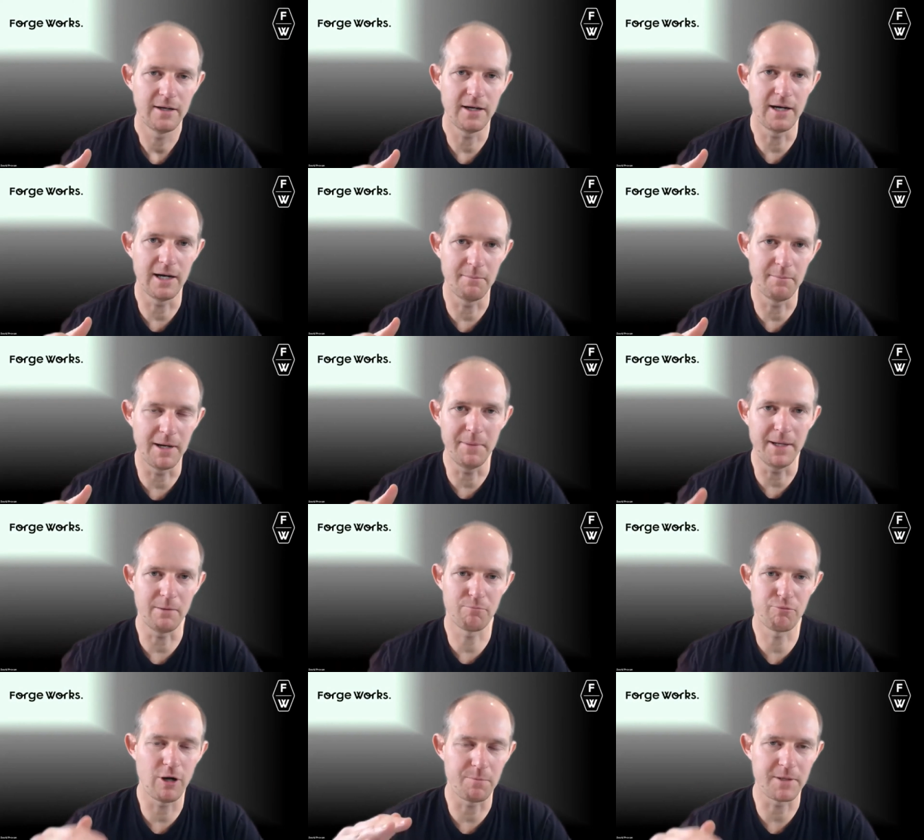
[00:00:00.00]
um, are being
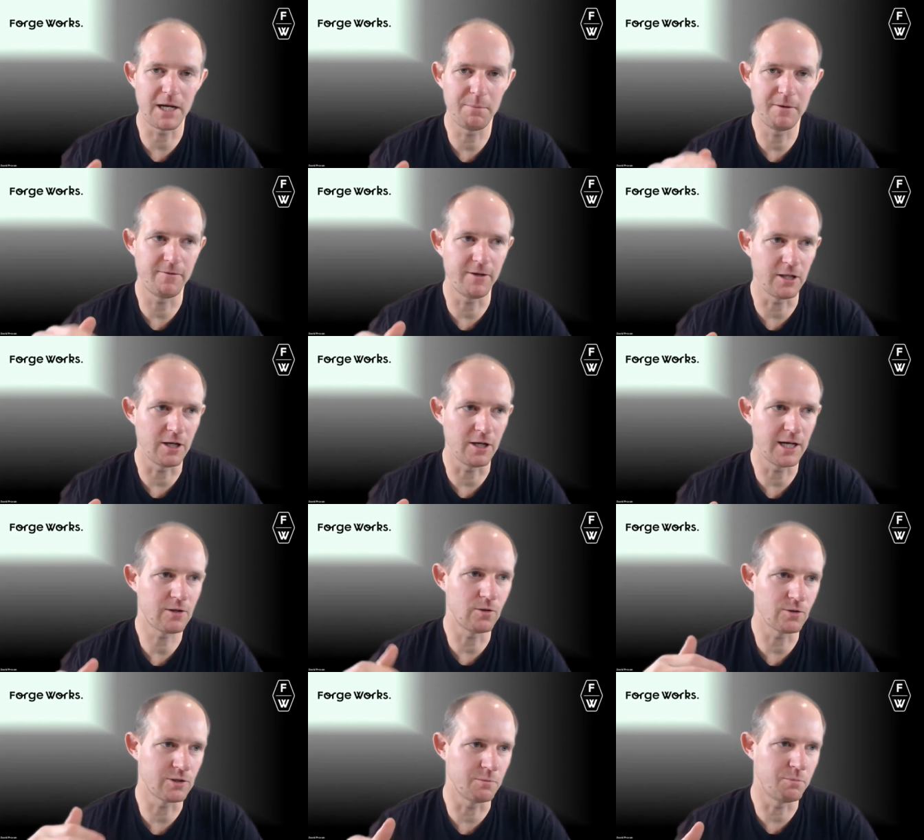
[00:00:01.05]
propped up, if you like,
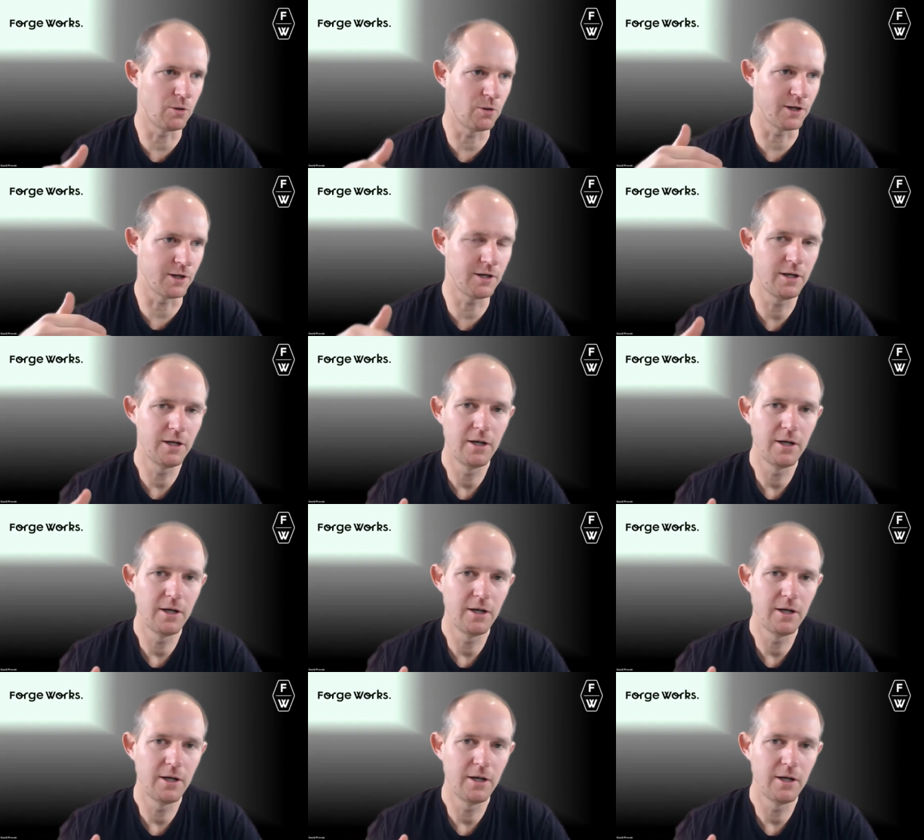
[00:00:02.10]
or supported